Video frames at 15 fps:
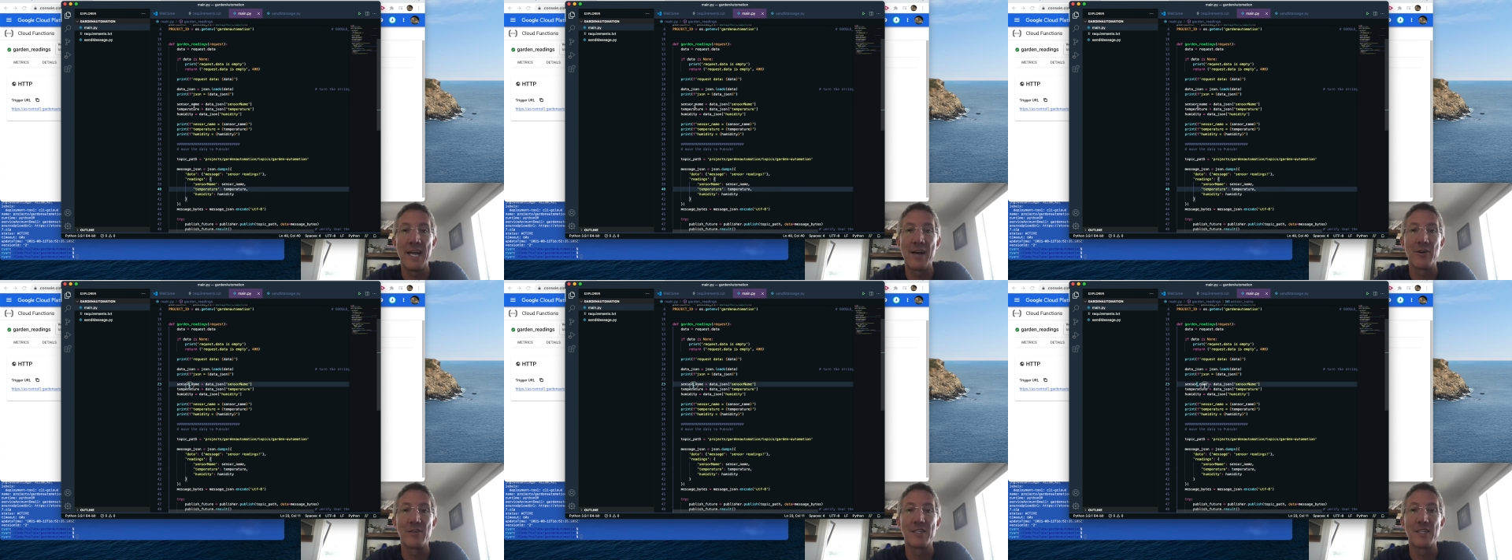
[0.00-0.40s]

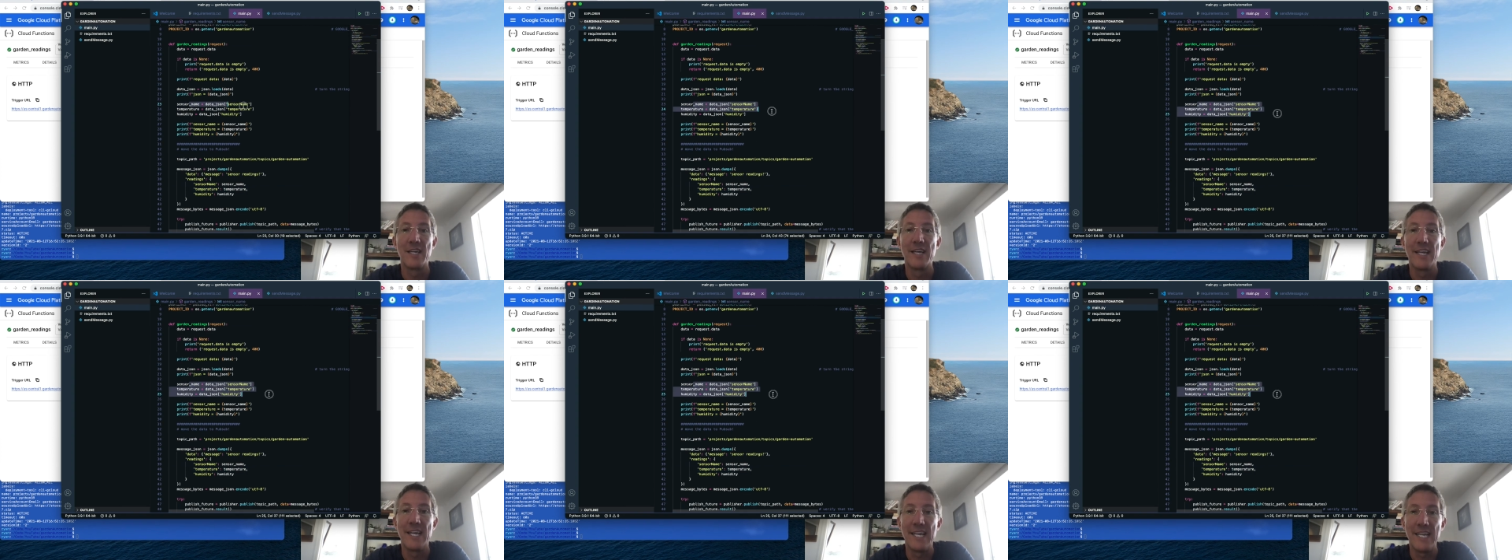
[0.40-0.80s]
out
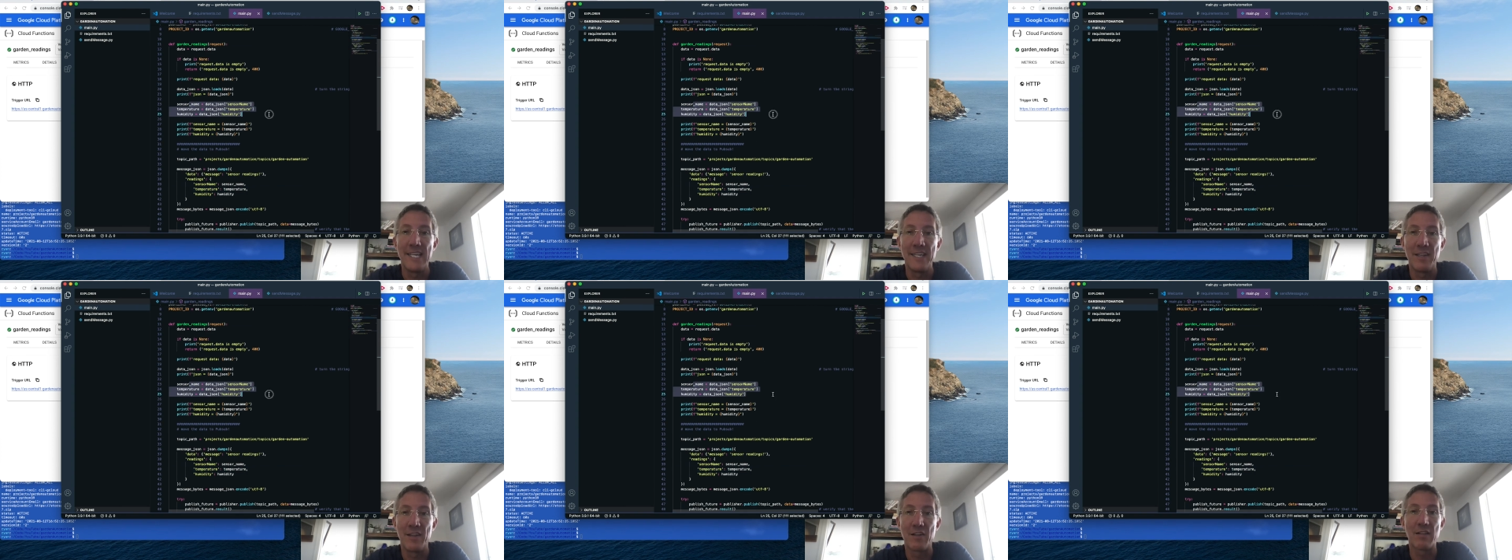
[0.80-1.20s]

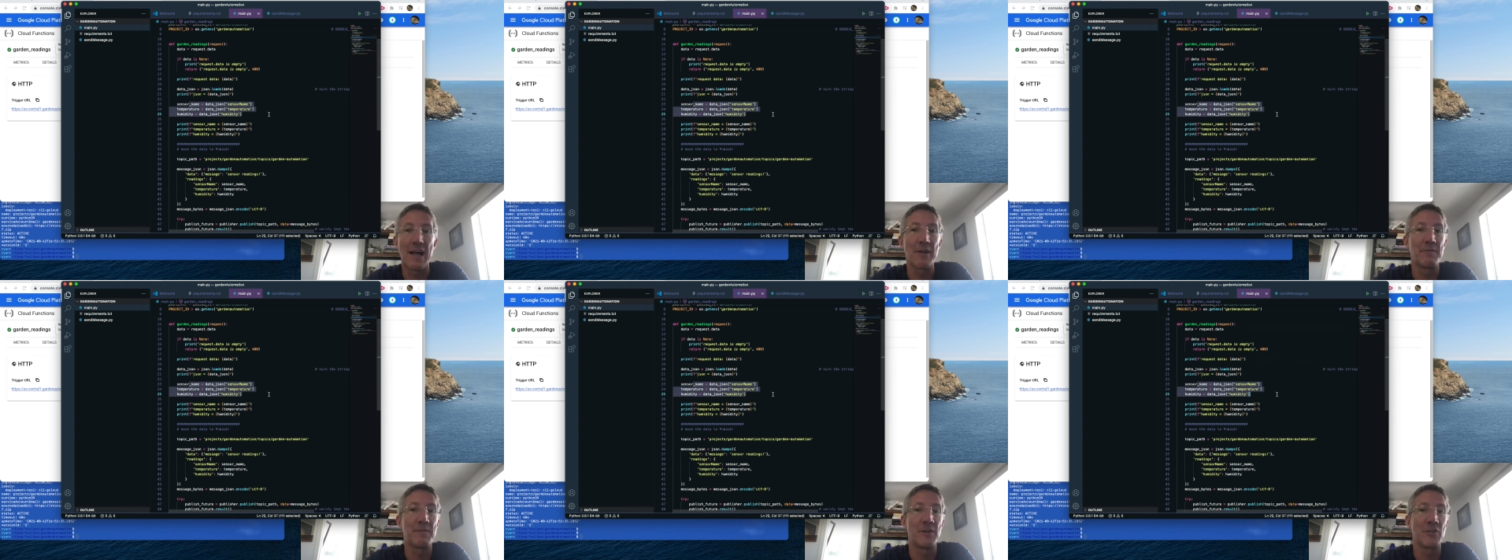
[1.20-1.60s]
in the
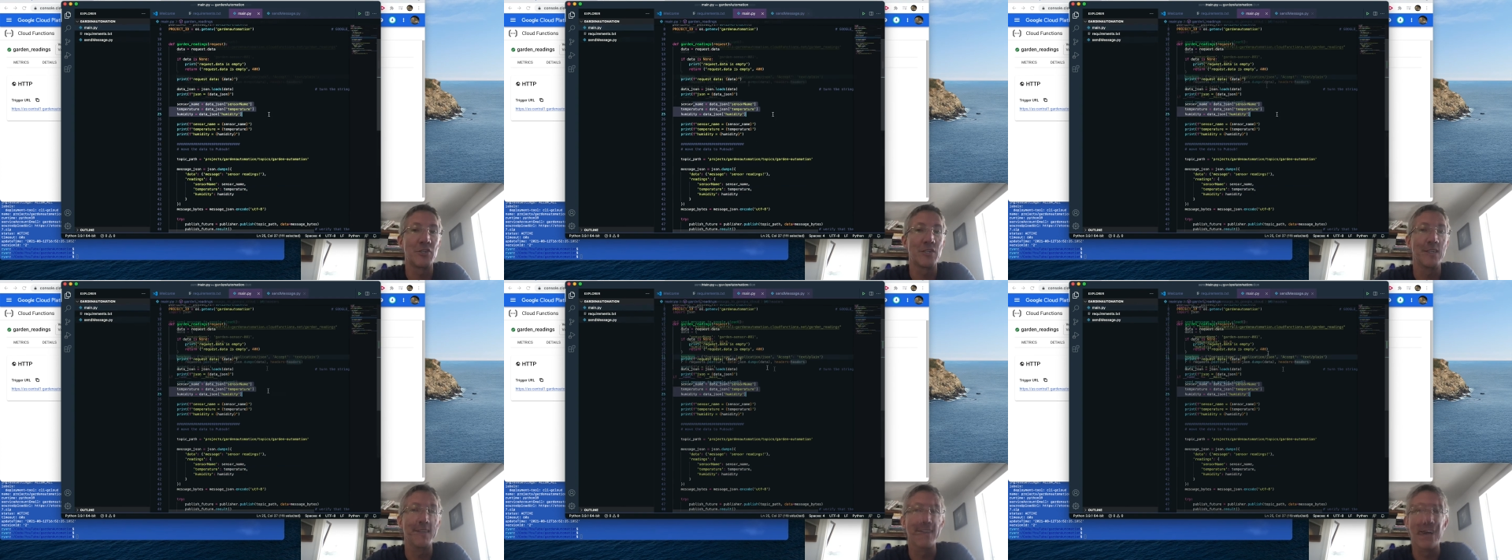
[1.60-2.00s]
Cloud
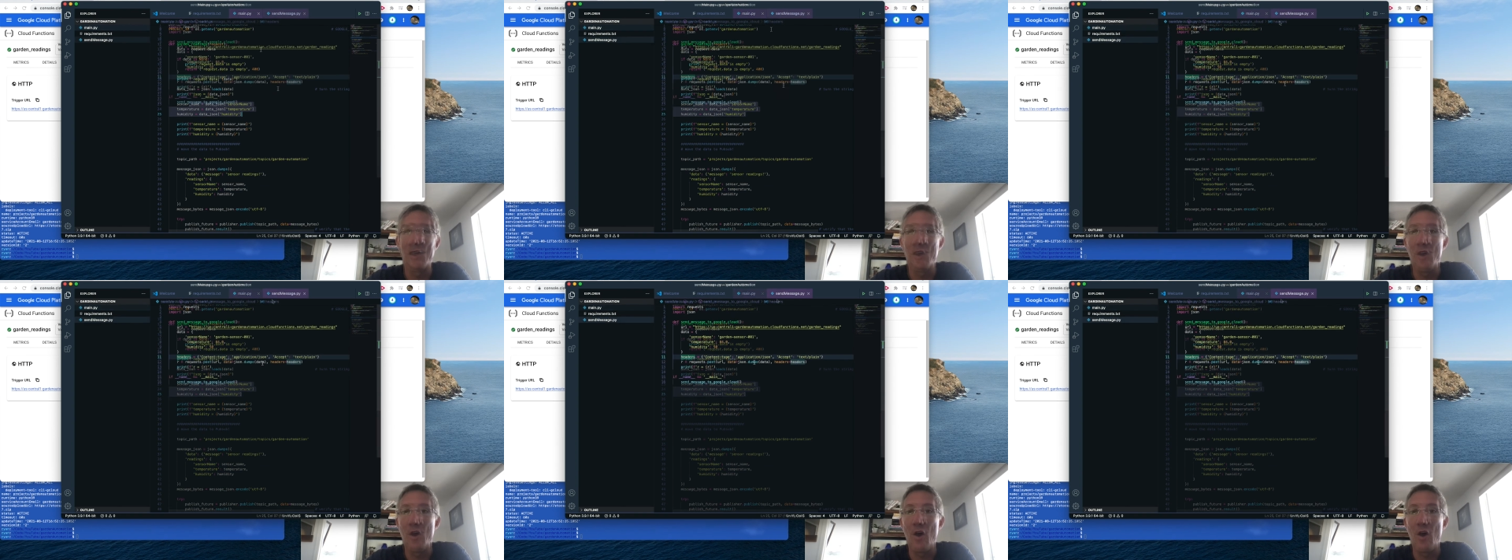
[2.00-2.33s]
Function itself.